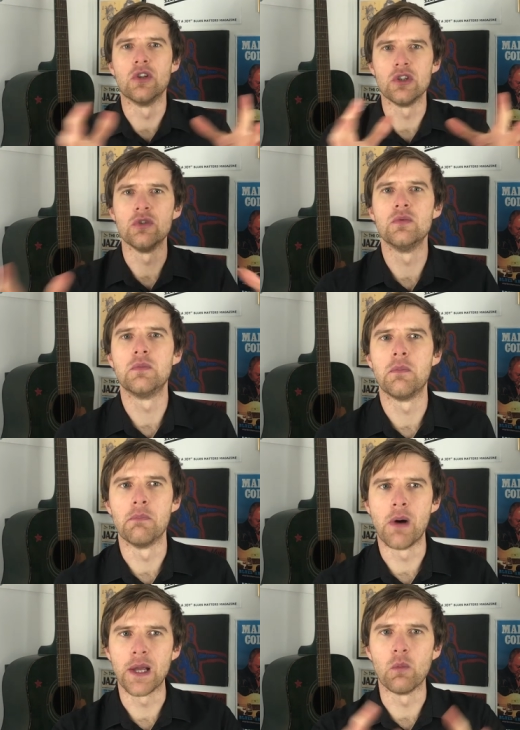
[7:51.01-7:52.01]
that you
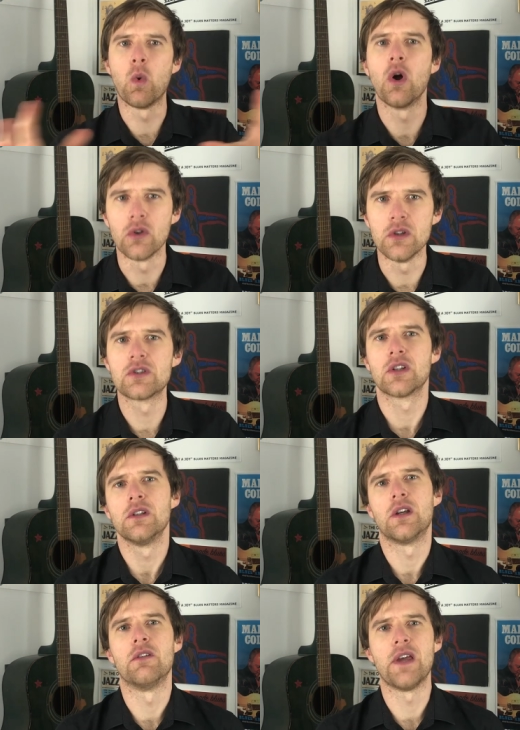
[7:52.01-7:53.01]
might want
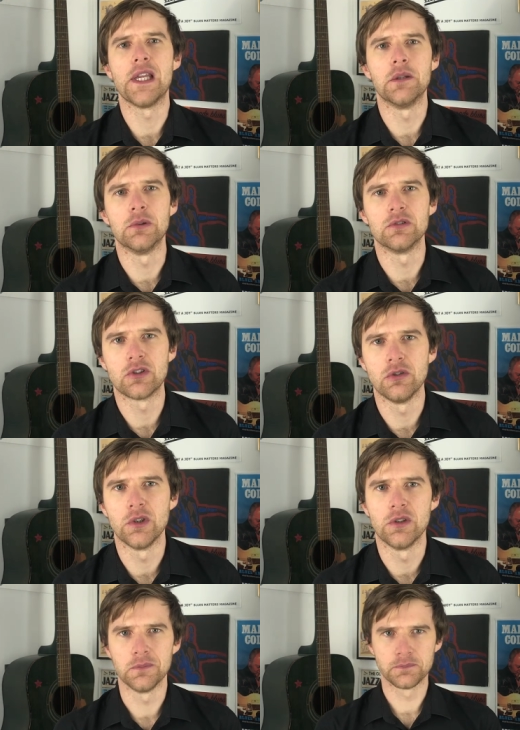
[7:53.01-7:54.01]
available to
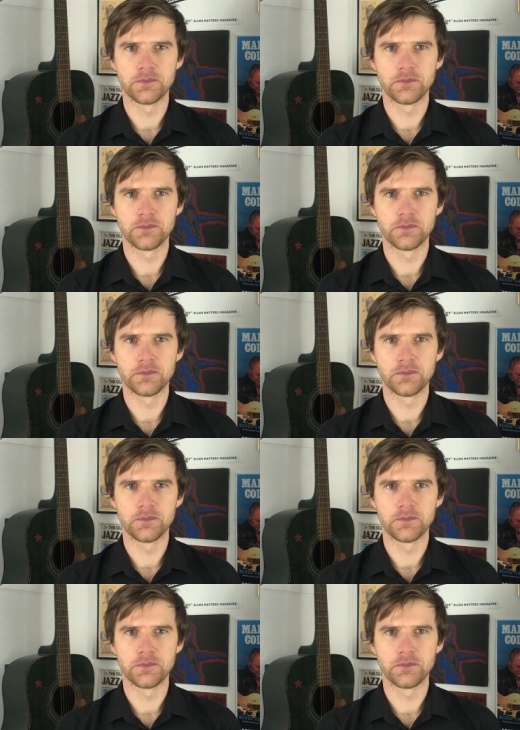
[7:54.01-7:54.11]
you.